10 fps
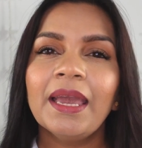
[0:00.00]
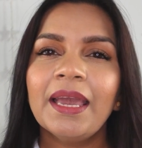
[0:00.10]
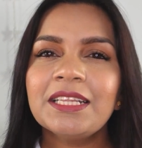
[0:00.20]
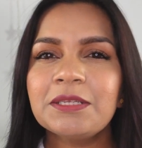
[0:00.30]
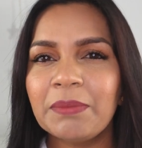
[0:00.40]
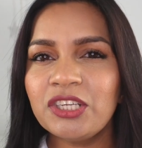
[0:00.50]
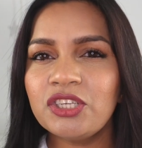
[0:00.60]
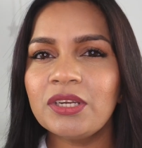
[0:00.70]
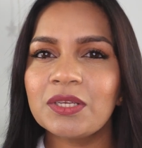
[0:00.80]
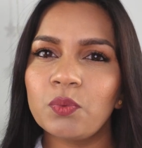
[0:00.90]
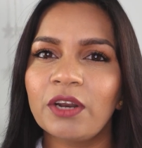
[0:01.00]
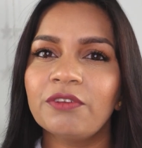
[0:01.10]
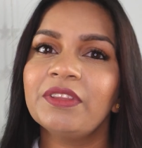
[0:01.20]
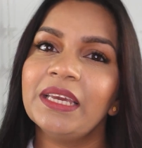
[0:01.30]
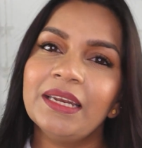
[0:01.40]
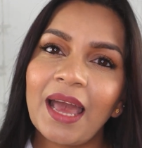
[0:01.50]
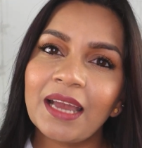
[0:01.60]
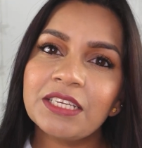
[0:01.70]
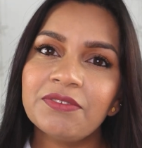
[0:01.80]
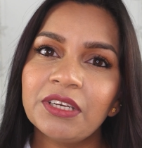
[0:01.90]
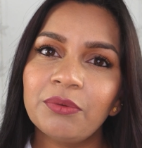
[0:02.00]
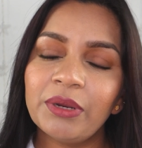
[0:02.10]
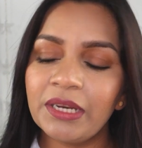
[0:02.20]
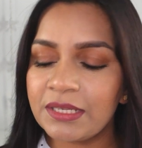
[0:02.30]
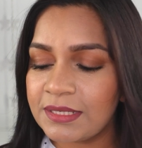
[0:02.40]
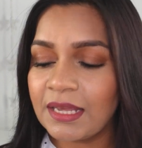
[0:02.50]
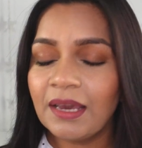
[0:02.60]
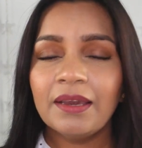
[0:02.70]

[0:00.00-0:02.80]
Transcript: It's mentioned as one of the inactive ingredients.